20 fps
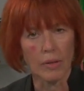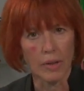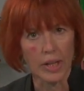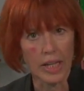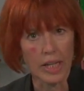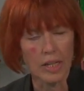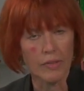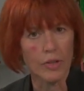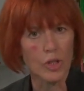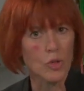
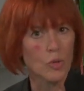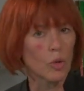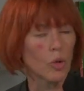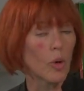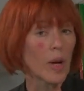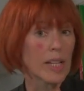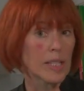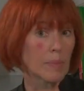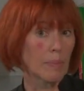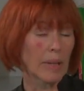The
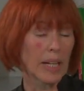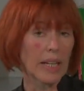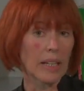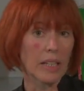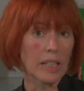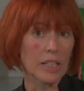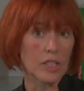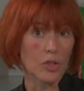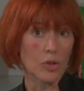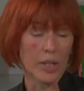individual who has
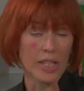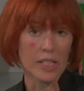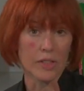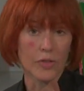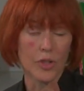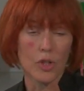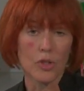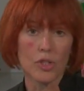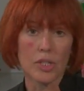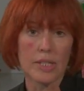platelet
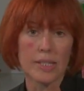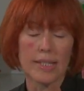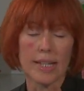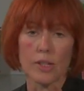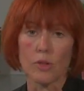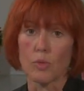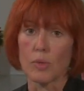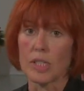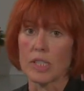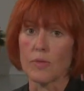transfusions
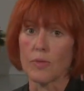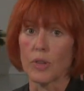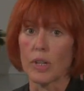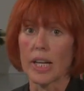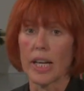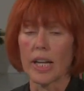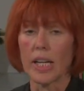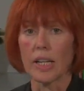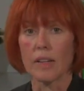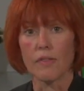at risk for
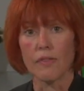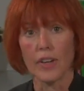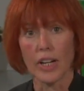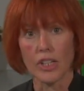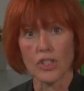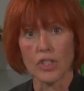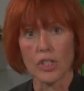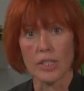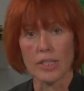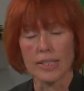getting
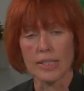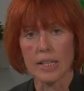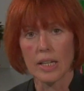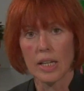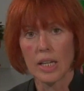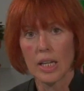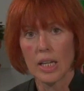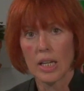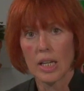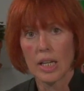infectious
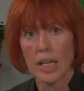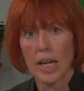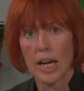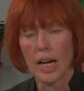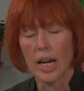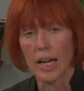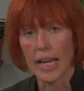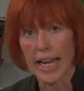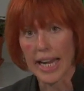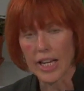
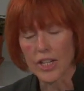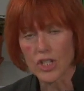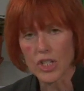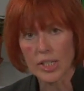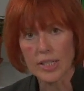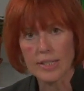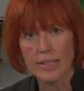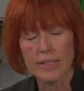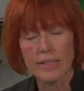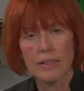
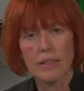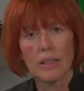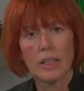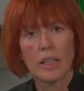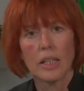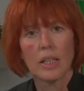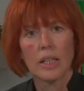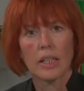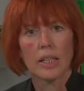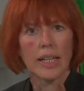agents,
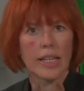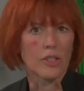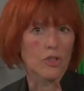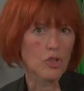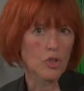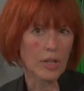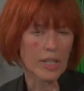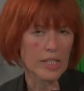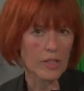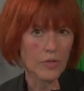
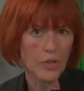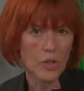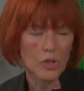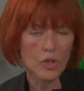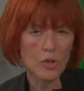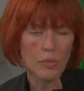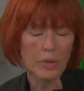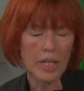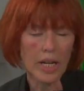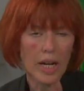get
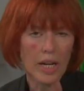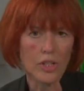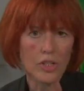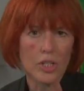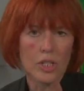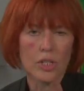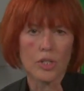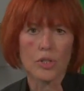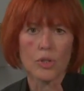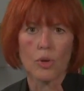transfusion
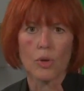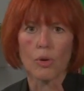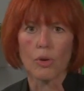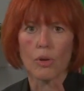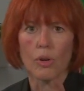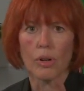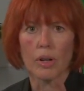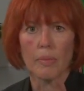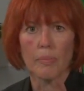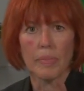reactions,
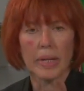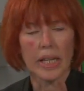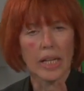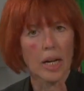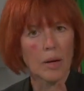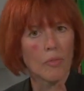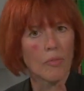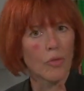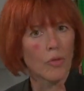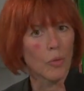or
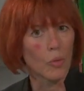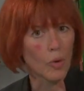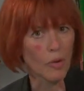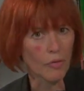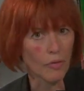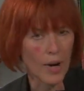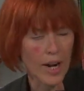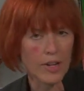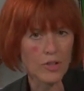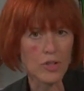become
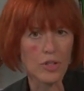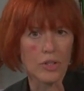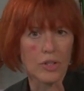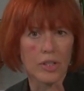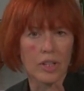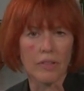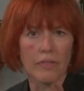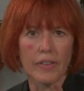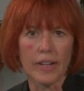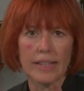refractory
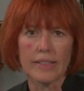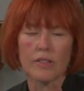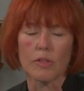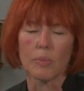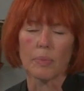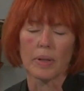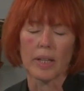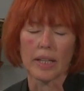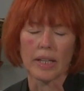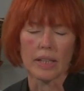to the effects
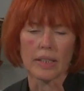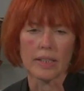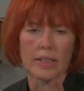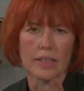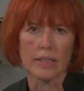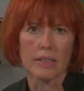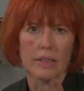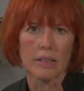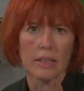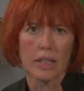of
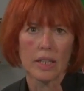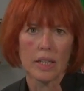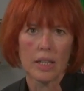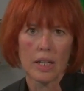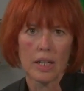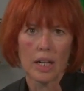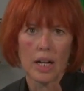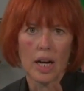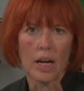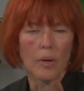platelets
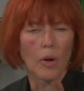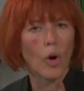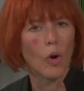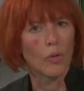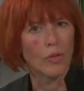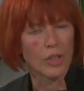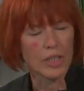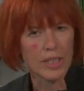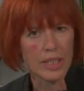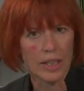
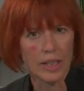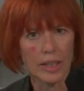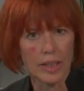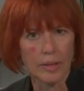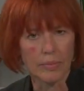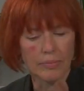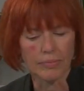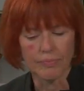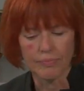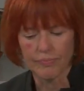over
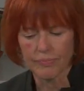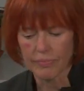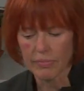time.